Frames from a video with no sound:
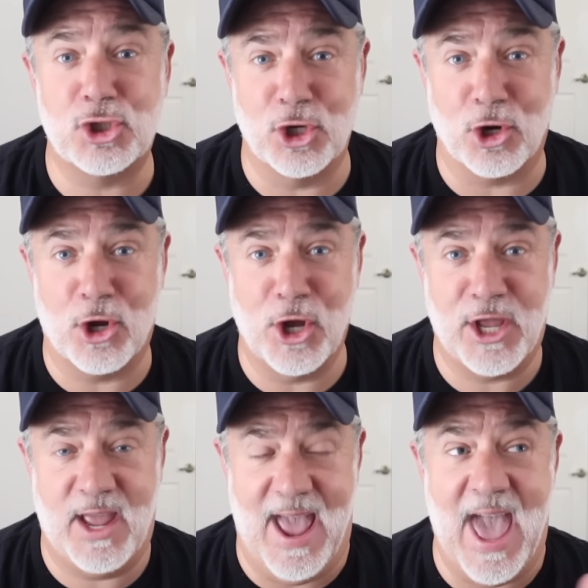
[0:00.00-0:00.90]
sugar
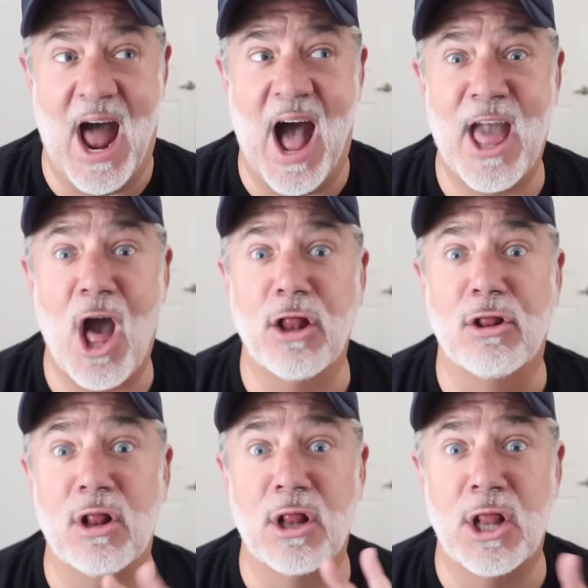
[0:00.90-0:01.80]
cookie, and I
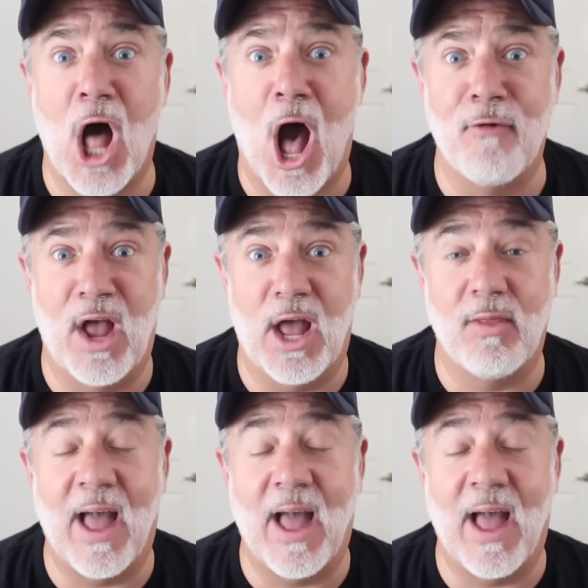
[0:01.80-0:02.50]
love it.